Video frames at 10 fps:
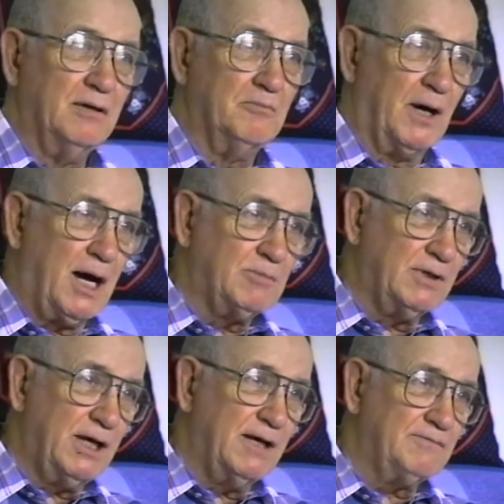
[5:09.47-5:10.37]
Bob
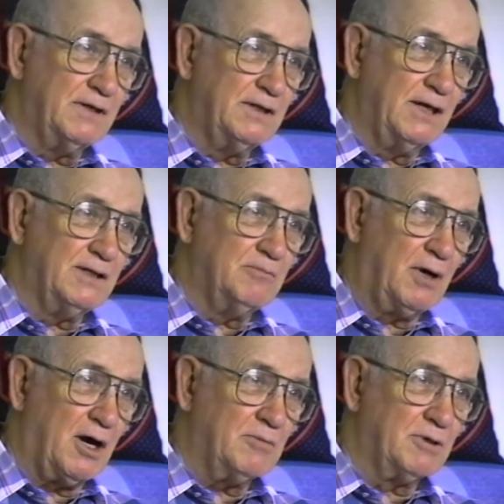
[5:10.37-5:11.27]
left, and then the
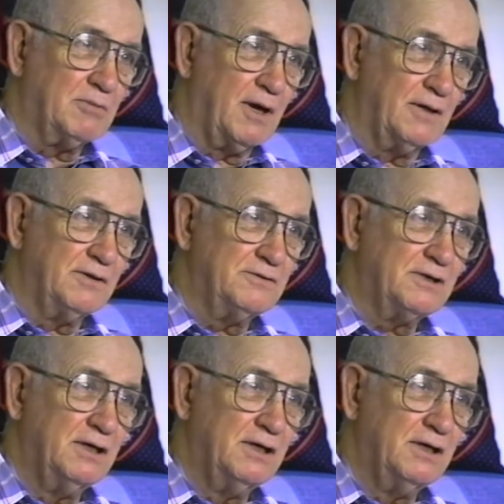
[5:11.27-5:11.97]
Barber brothers